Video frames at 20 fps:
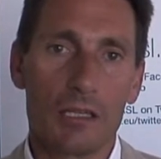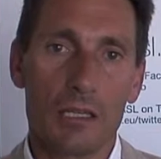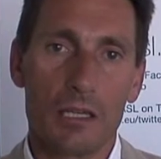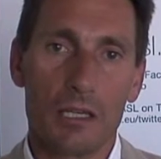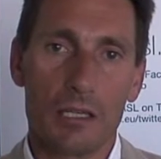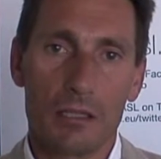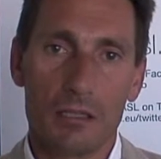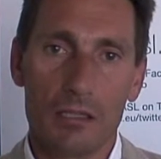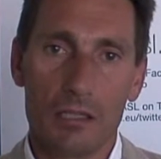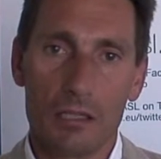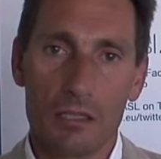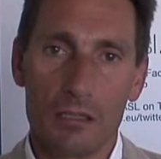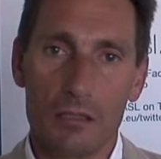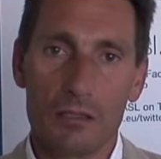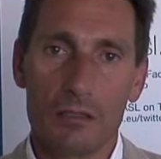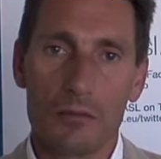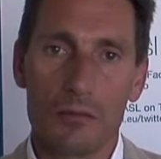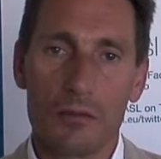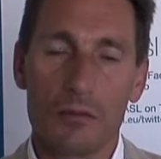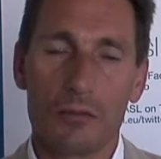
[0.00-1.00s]
in
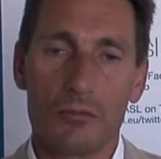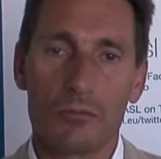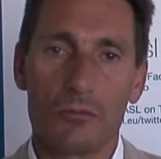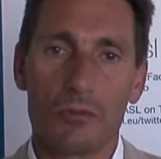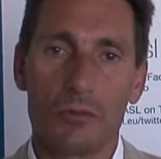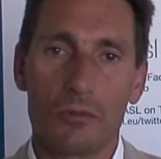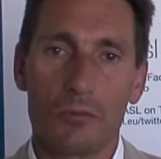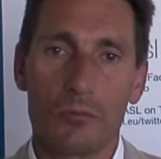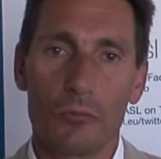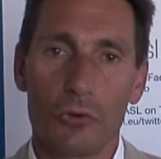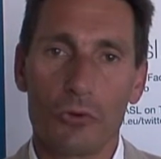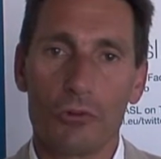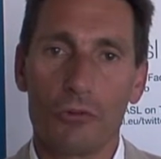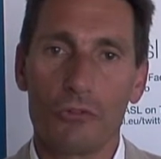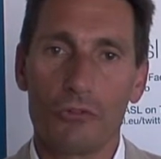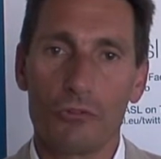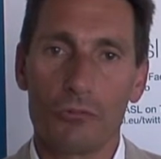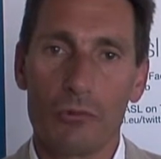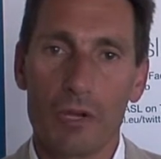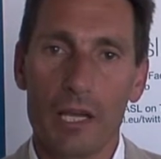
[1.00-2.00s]
a
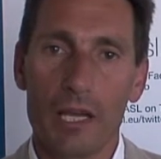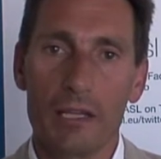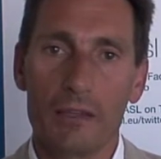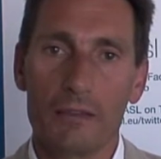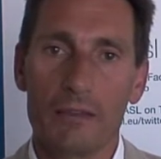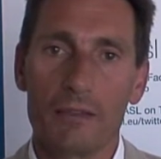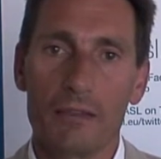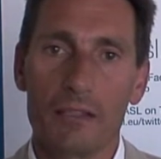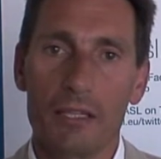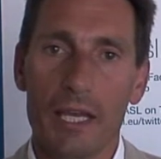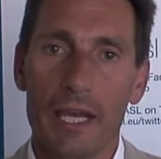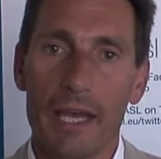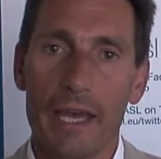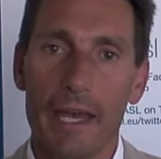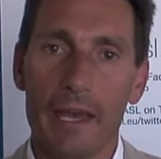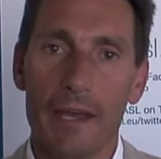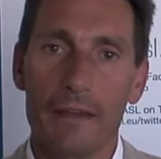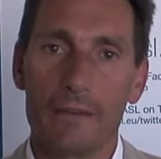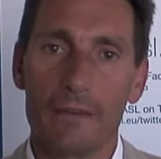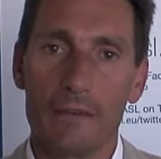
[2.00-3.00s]
Morris rat,
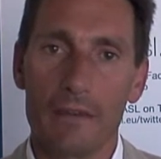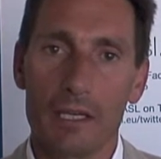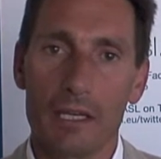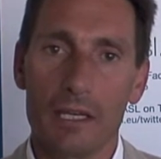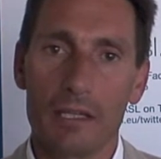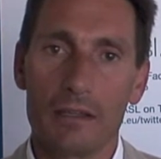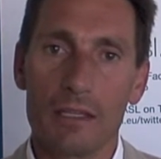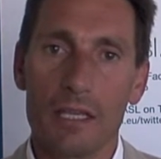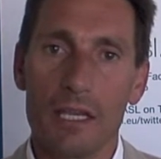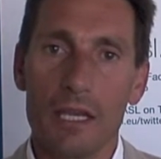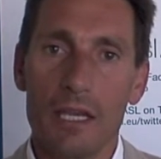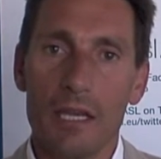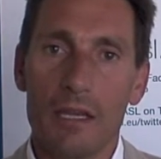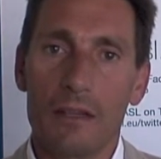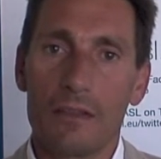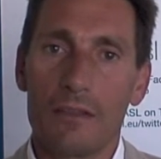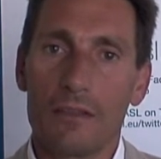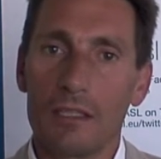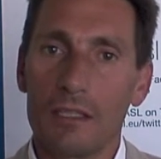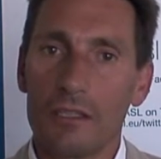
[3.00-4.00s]
and then
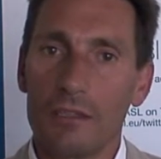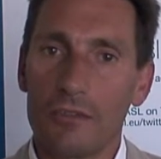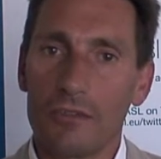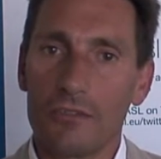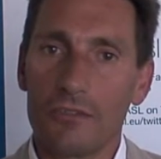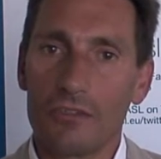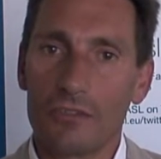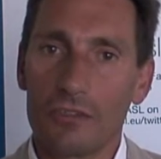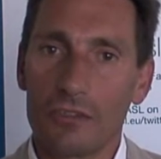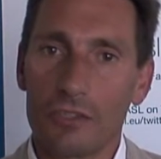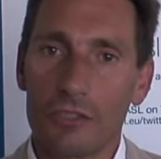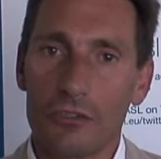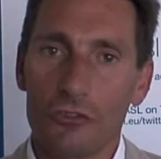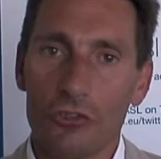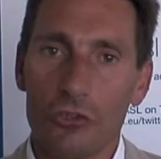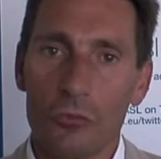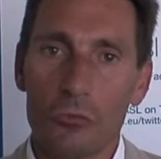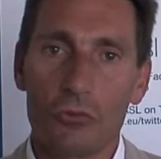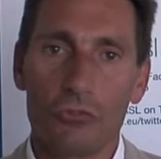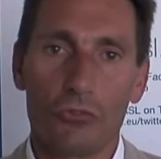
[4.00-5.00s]
these
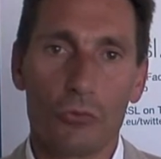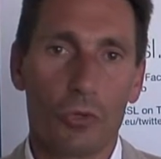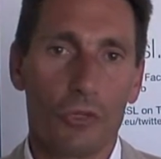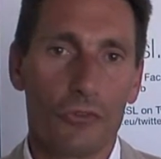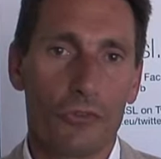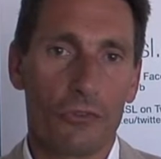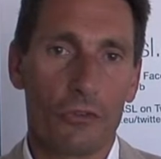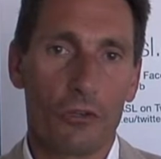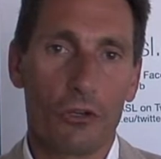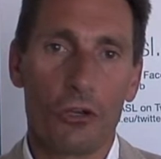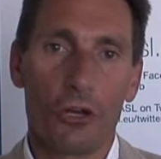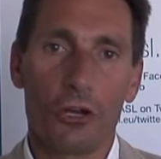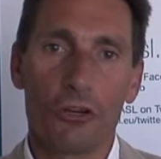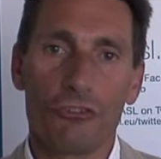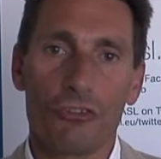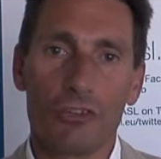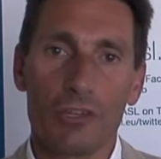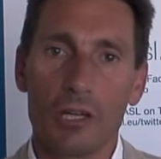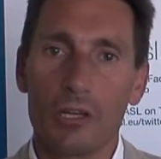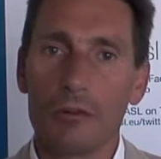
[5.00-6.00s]
tumors, once they're
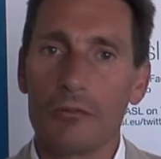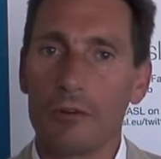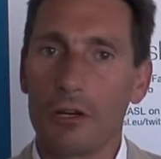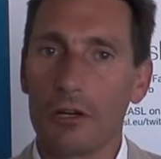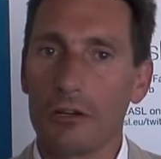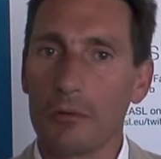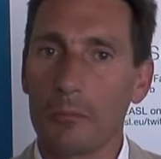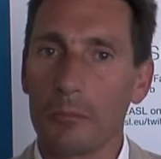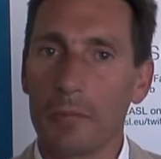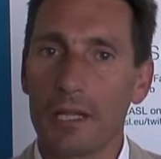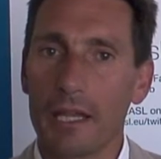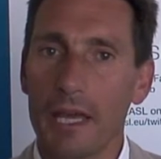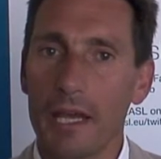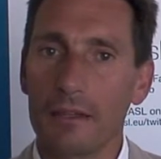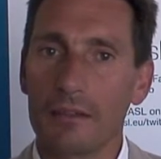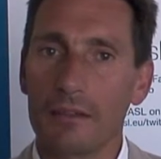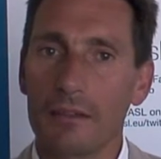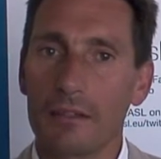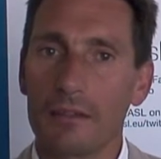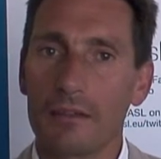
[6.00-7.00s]
large enough, are
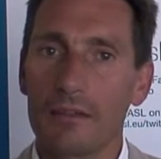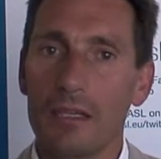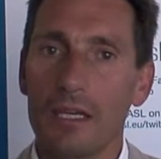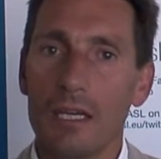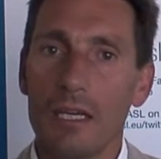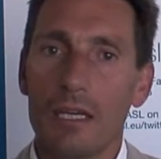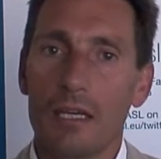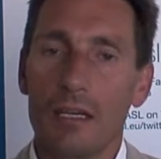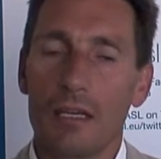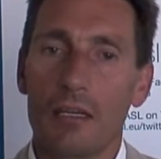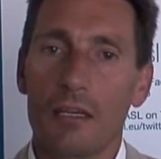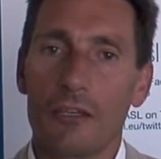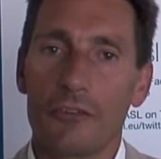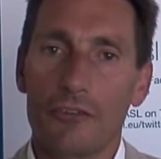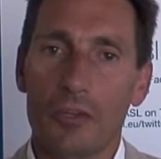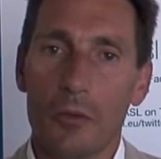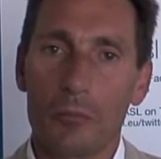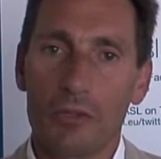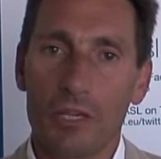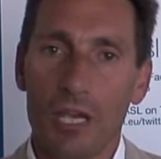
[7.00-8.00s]
implanted
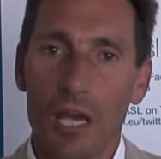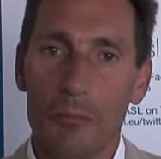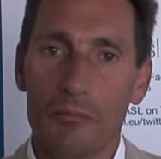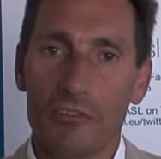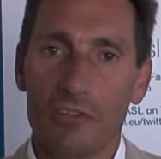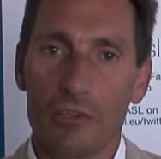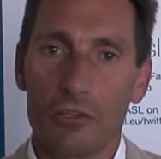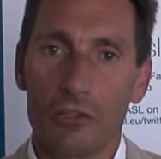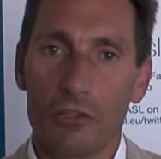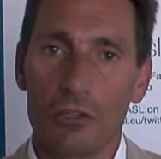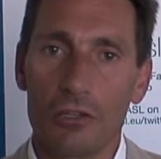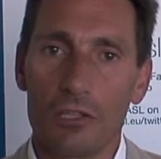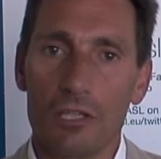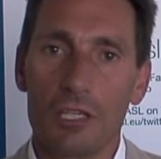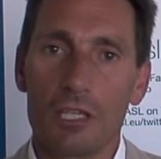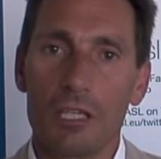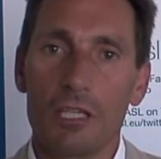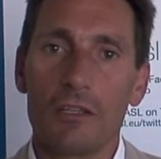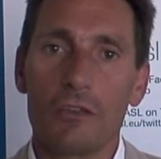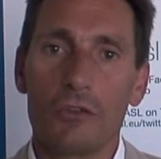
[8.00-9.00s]

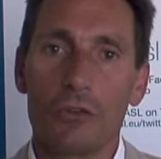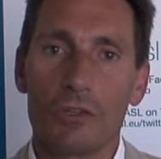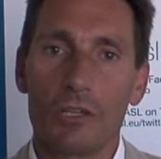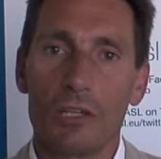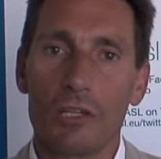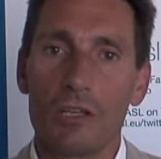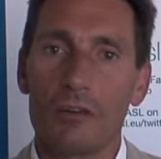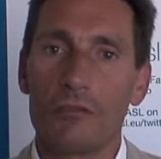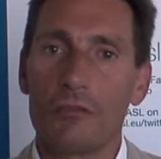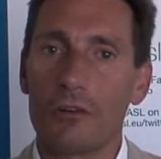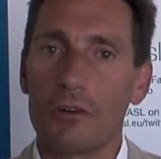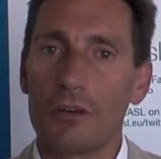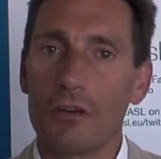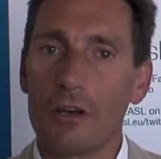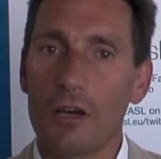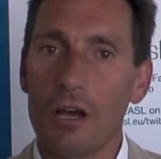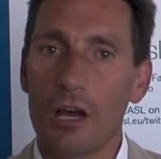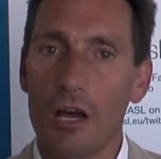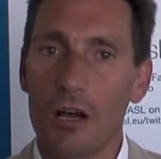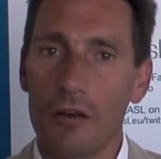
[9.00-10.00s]
subcapsularly into the
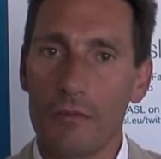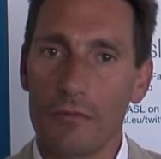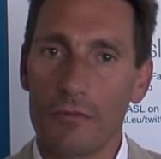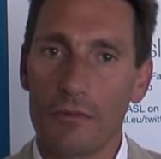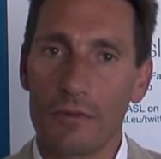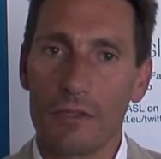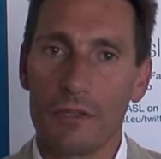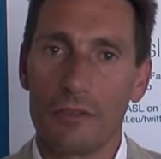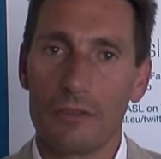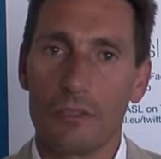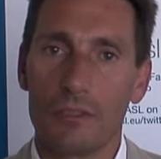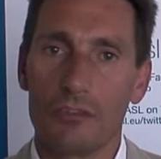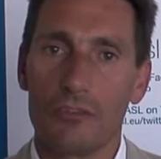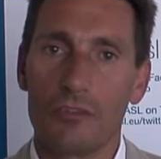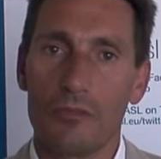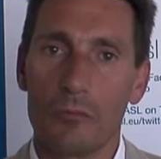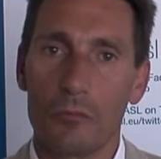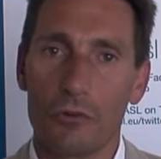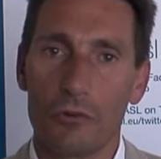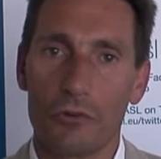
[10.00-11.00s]
liver of
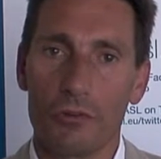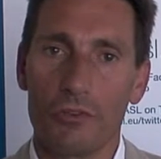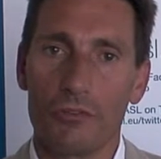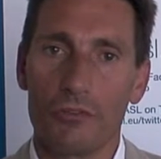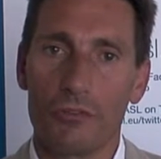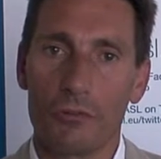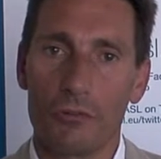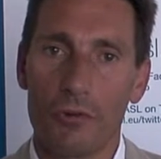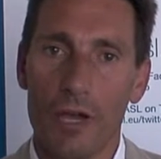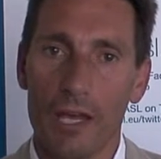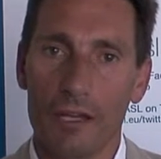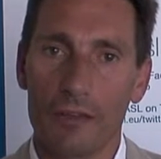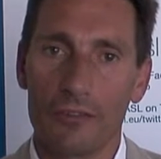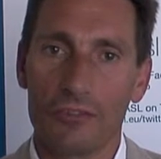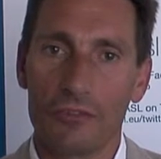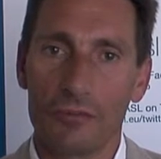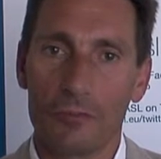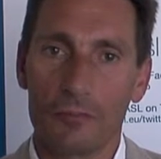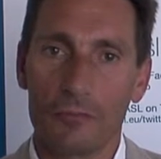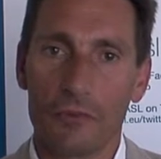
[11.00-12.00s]
these Morris
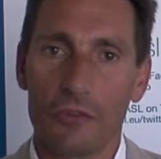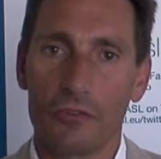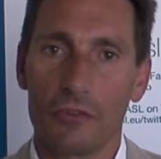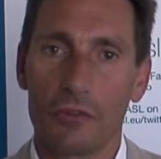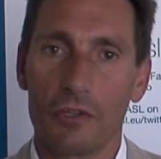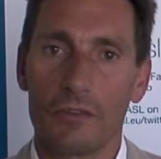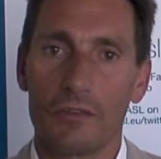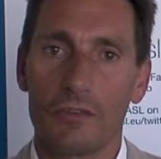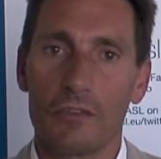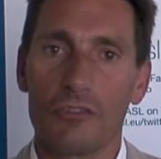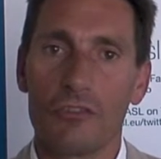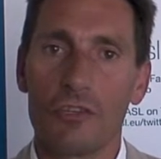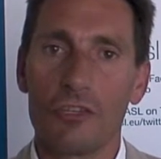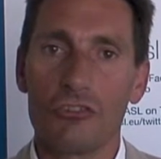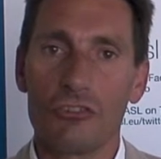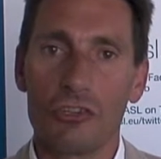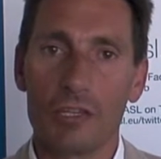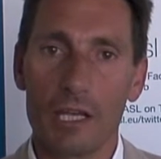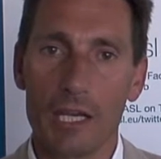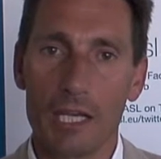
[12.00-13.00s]
rats. So it's a
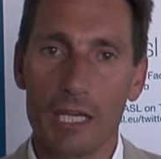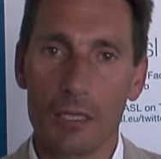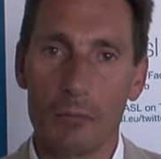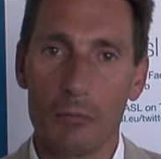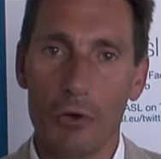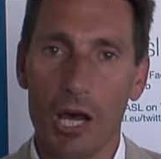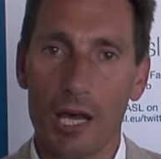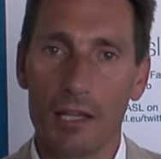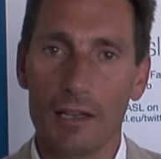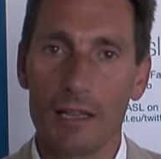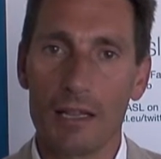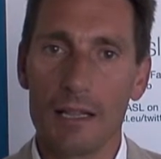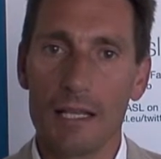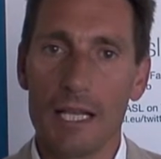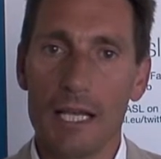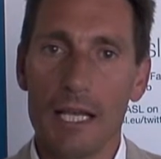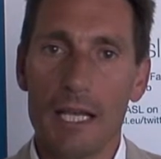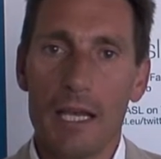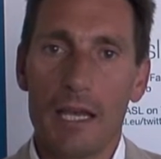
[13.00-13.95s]
syngeneic model.